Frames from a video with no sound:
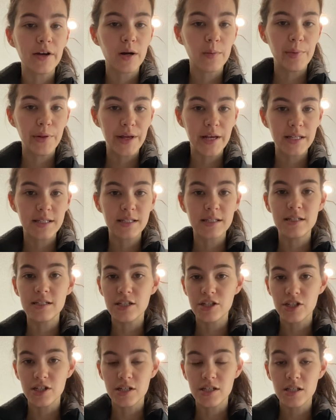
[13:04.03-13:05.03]
plates and
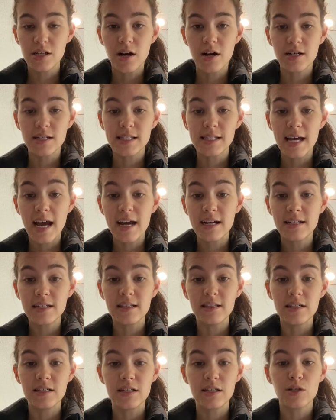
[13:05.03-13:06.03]
dishes are stacked
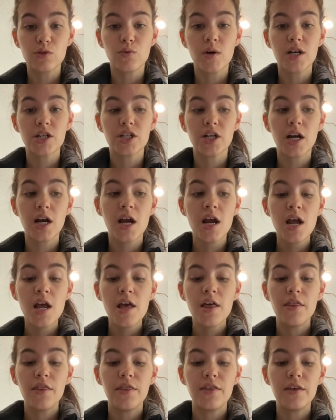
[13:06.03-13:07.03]
in the dishwasher,
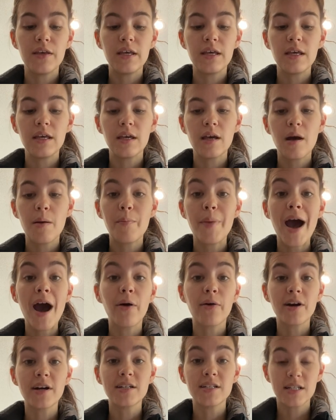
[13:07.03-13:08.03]
the
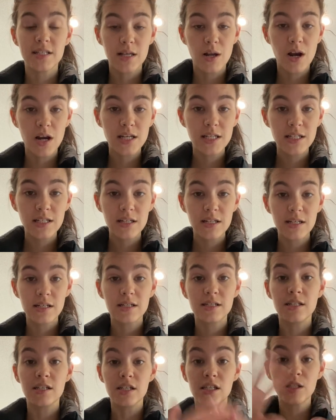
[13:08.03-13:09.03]
powder doesn't
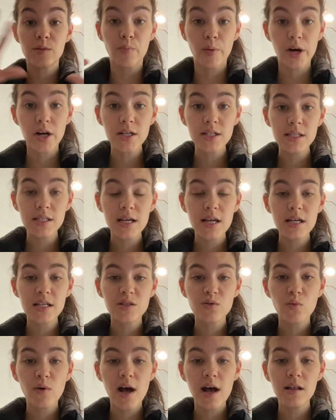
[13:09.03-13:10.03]
disperse
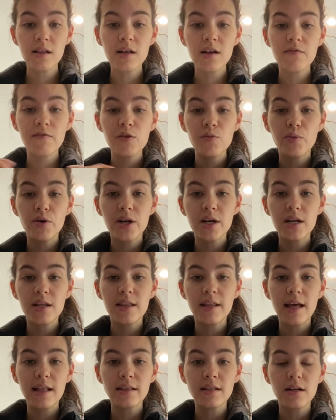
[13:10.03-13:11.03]
as well if you put it in
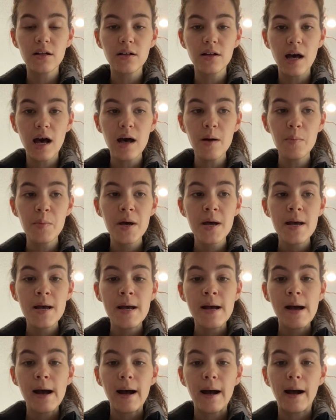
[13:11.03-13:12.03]
that little cup.
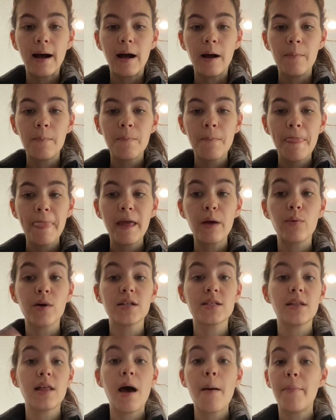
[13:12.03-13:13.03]
It
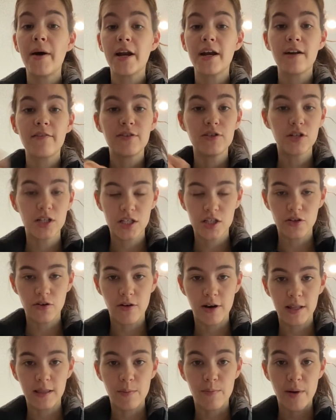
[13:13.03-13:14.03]
works a lot better if you just throw
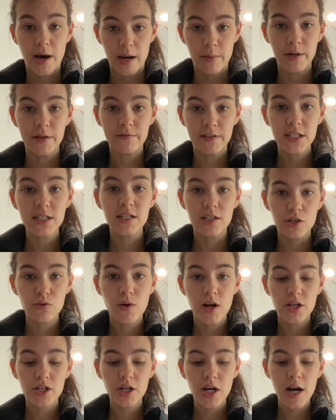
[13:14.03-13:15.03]
it at the bottom of your
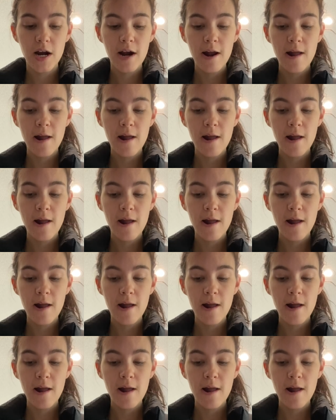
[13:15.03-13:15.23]
dishwasher.